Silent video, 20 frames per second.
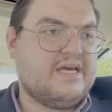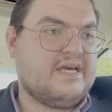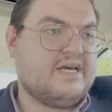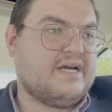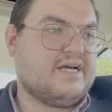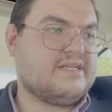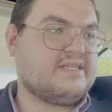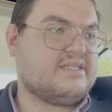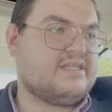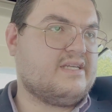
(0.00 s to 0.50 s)

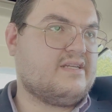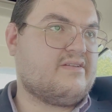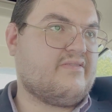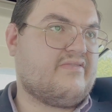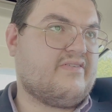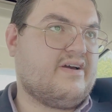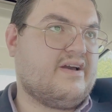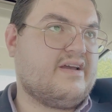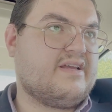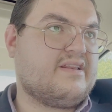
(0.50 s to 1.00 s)
I just need to
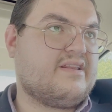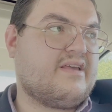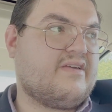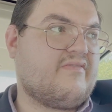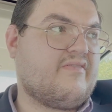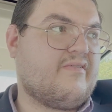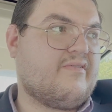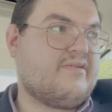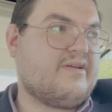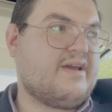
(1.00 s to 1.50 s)
find a
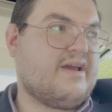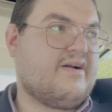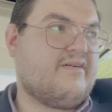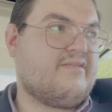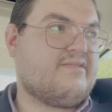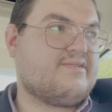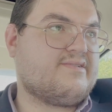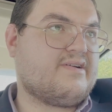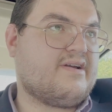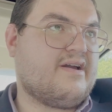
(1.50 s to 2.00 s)
40
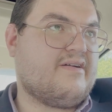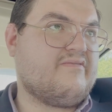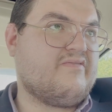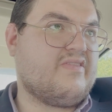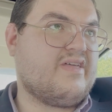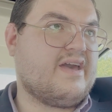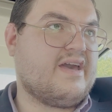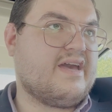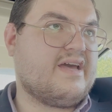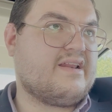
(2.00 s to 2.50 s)
hour job
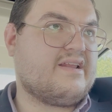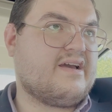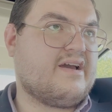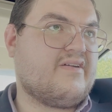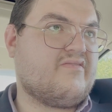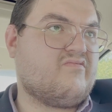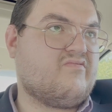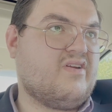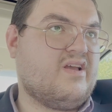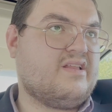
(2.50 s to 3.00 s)
that
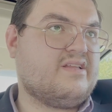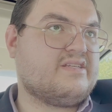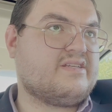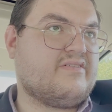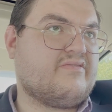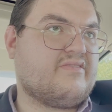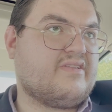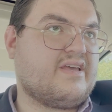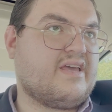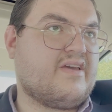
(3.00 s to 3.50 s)
I'm
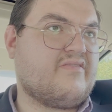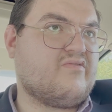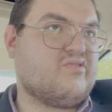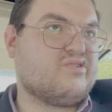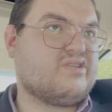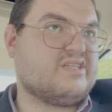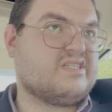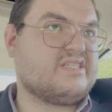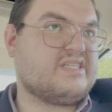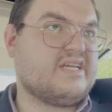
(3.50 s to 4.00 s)
relatively able
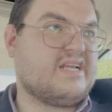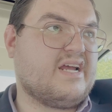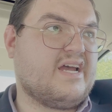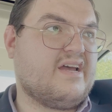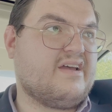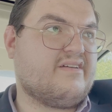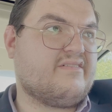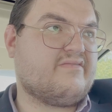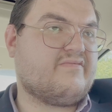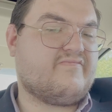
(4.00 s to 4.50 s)
to sit
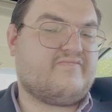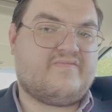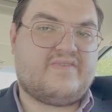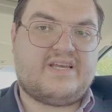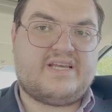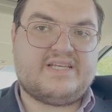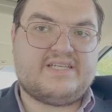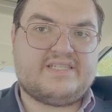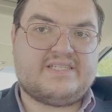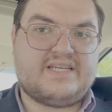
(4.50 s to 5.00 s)
at
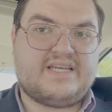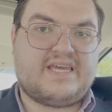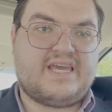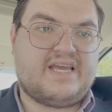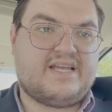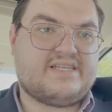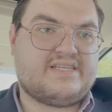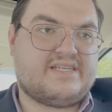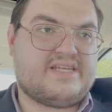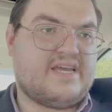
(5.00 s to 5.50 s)
because I
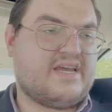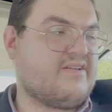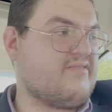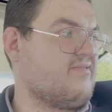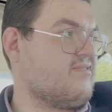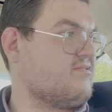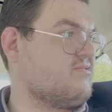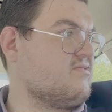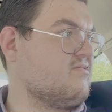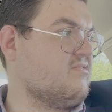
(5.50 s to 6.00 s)
can't stand
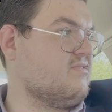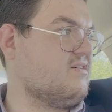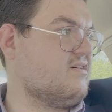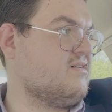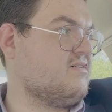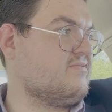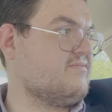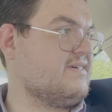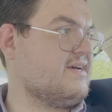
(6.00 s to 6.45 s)
for too long.